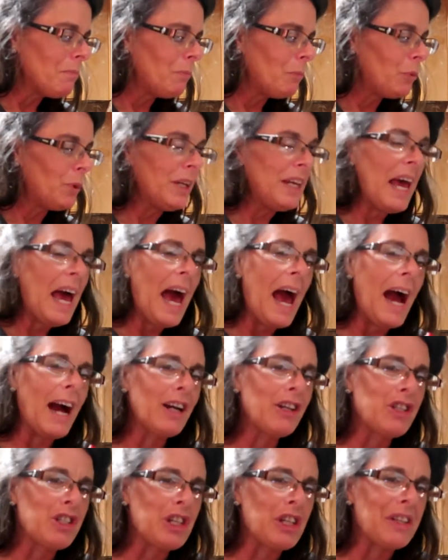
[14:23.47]

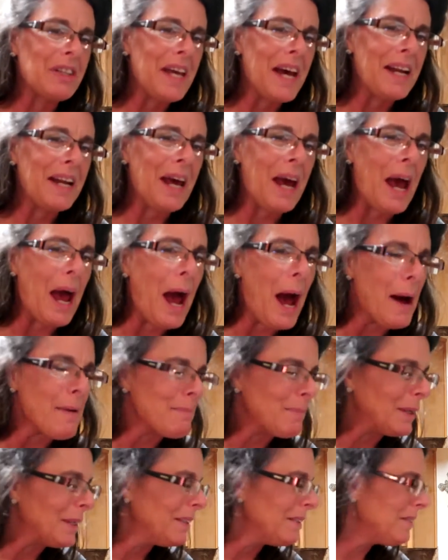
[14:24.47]
reaction that
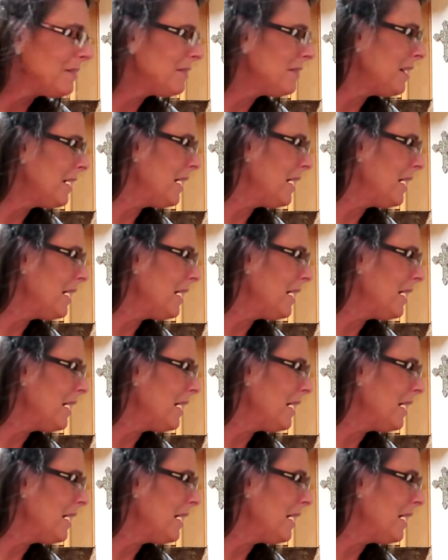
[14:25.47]
happens.